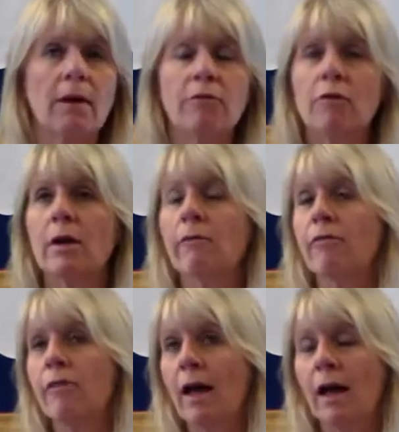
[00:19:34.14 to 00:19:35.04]
Now, if you could
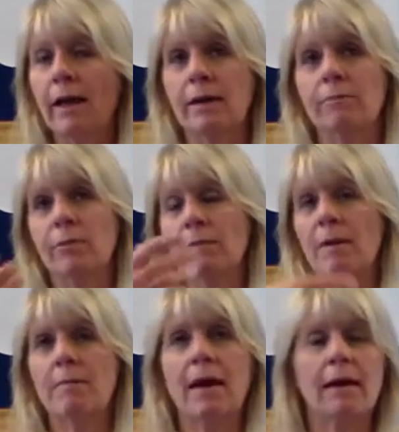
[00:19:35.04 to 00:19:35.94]
fly and bring
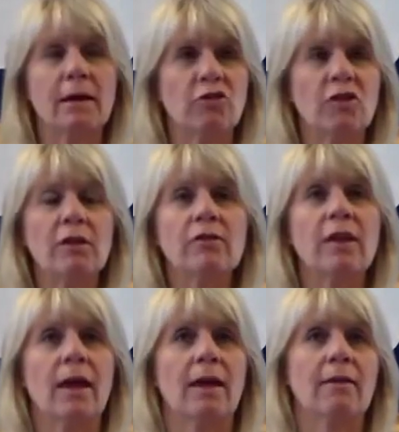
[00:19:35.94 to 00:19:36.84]
me back a
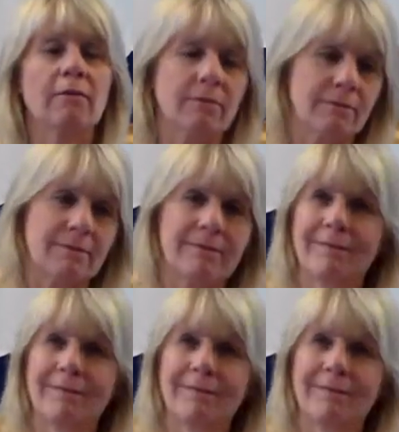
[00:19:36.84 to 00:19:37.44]
cheesecake, maybe